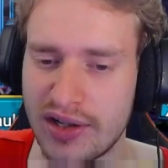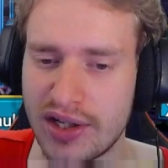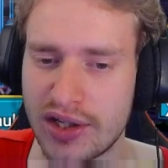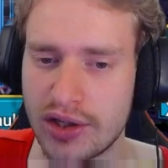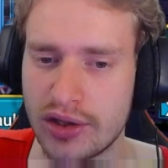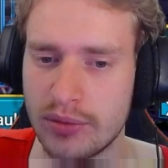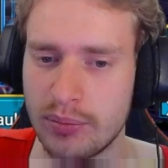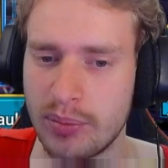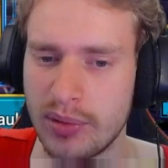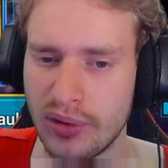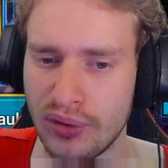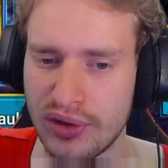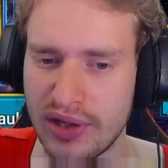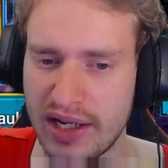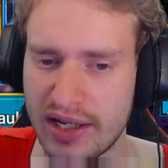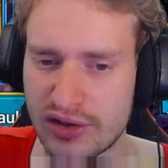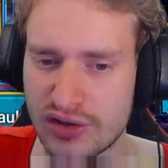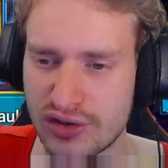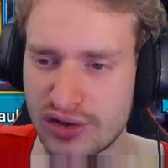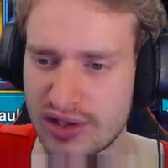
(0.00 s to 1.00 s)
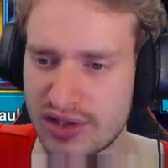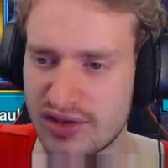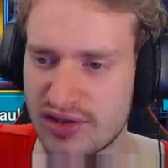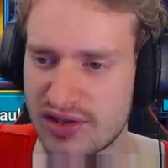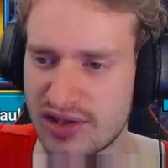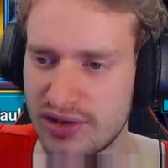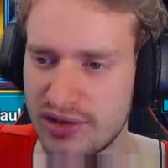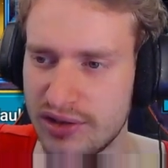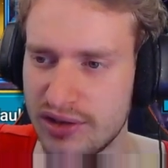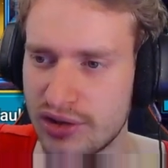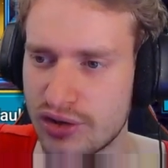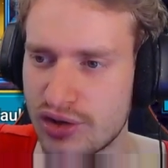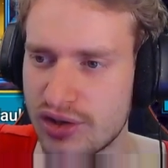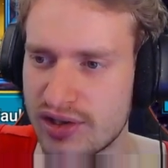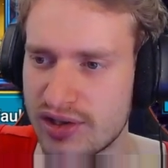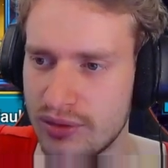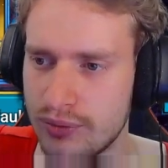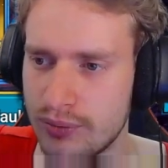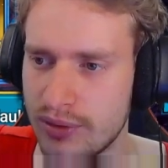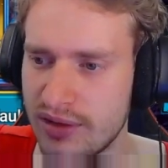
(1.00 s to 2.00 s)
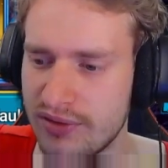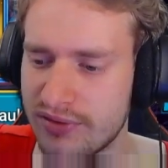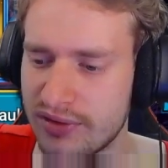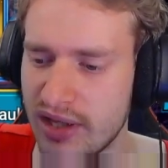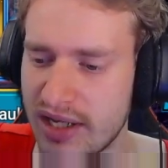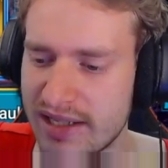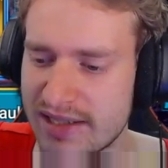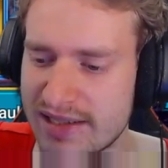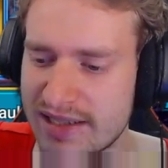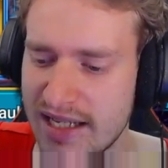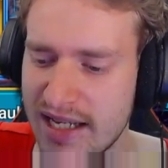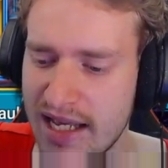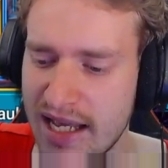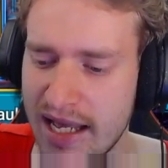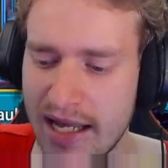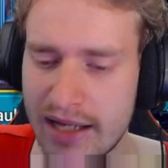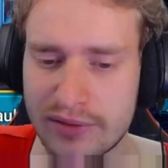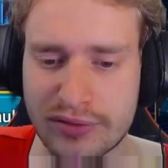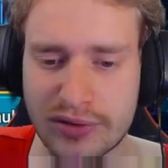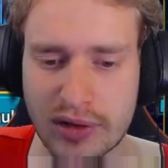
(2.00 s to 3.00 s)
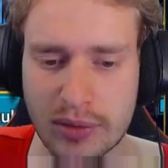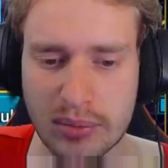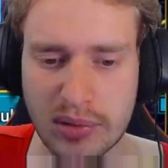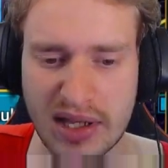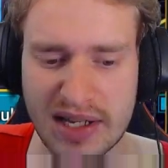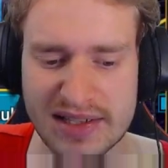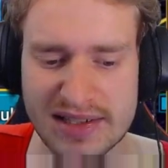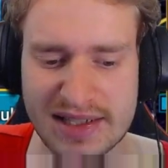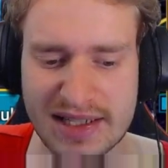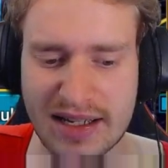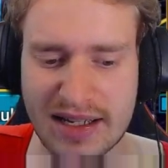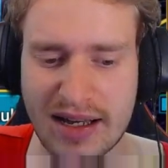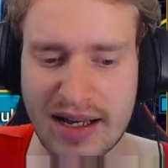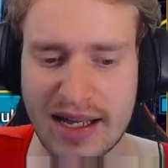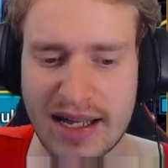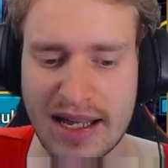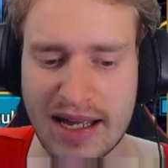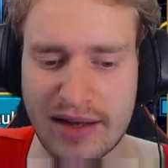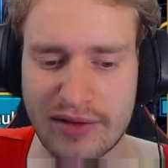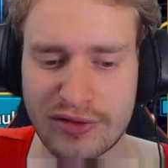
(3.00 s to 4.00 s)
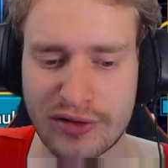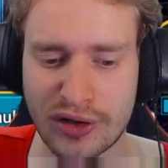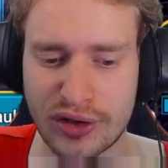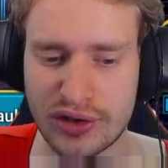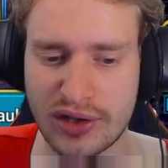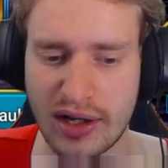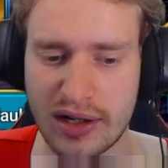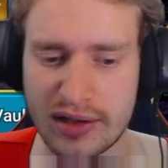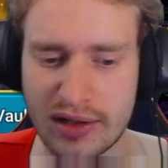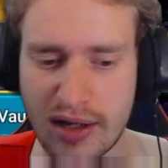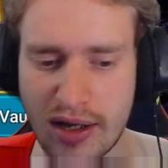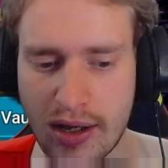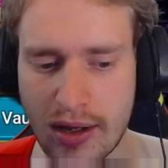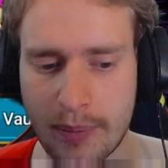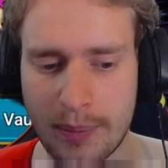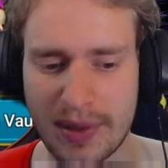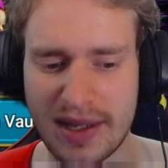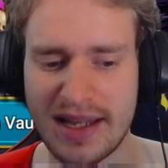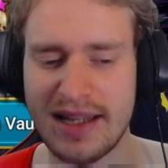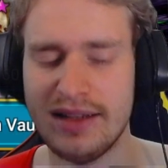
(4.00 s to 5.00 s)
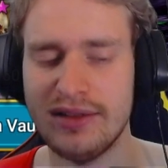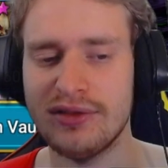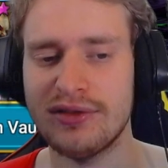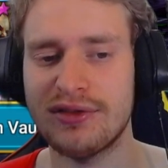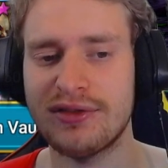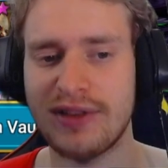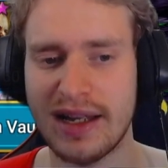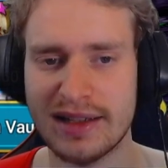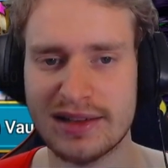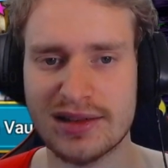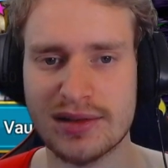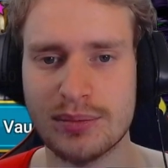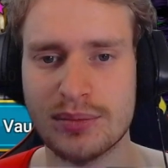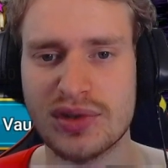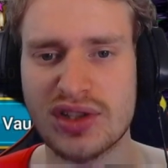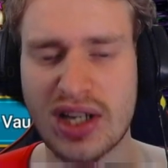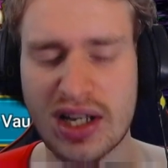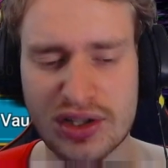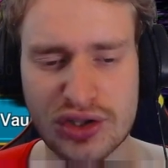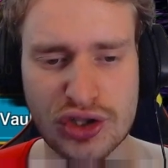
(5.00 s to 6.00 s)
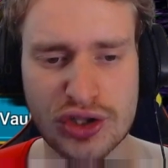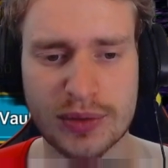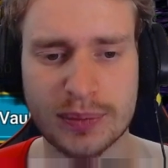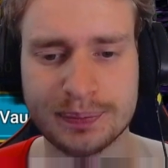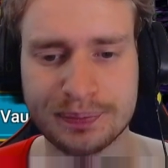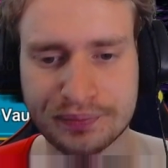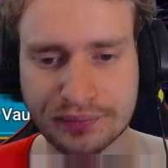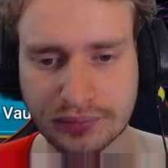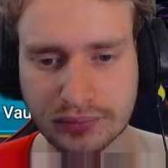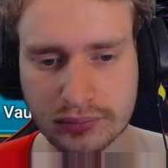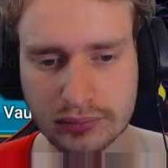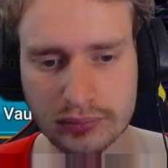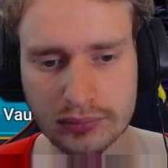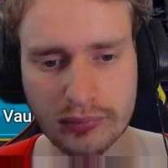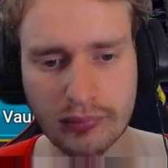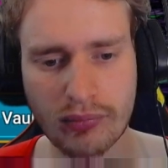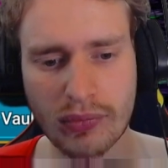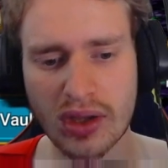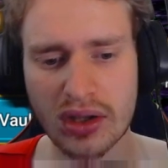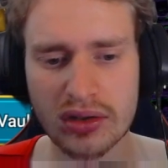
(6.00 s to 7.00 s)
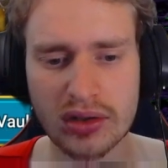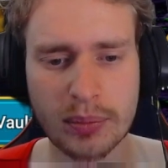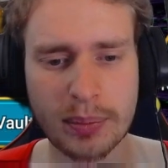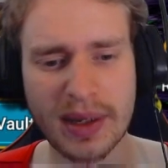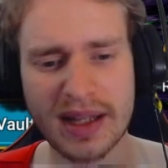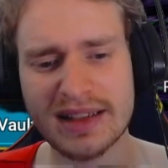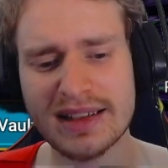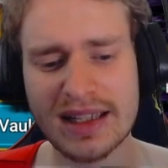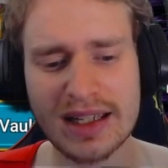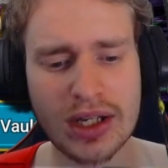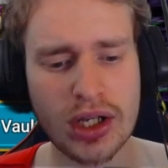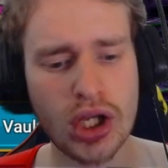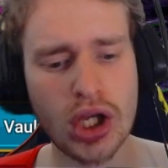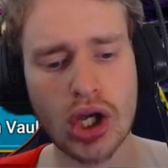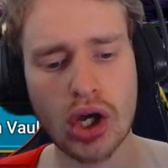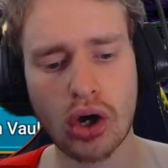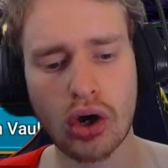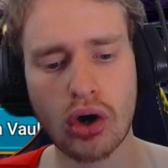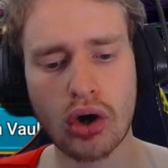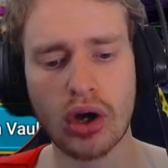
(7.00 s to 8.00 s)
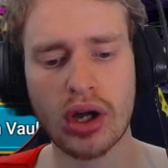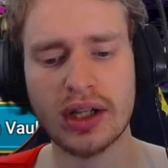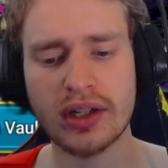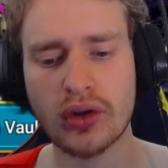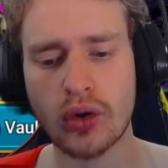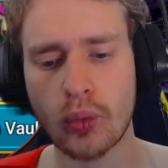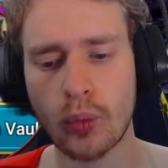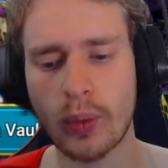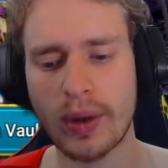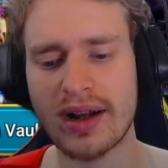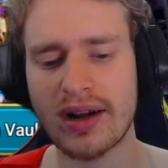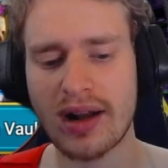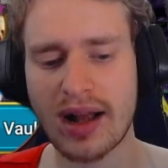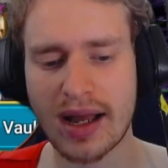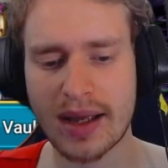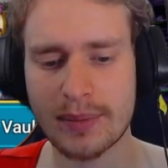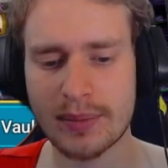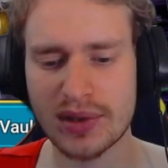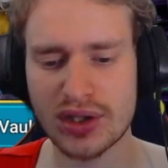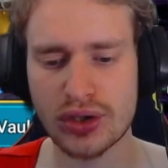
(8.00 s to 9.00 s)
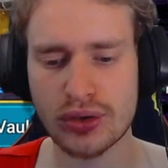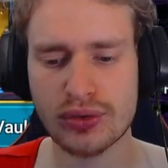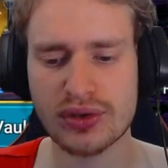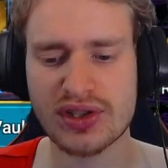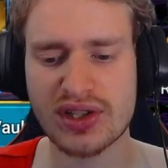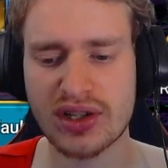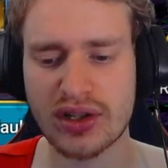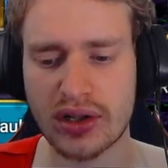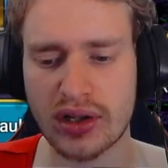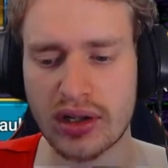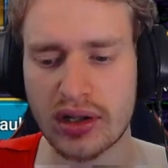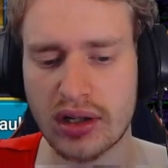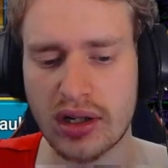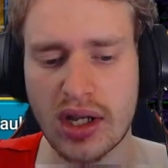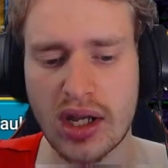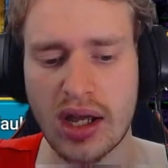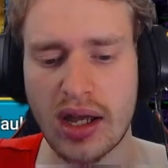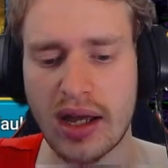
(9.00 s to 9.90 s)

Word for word: very good build, actually, considering that she's in Reflex. And for a blessing, I have her done up in Phantom Touch. Depending on where I'm using her,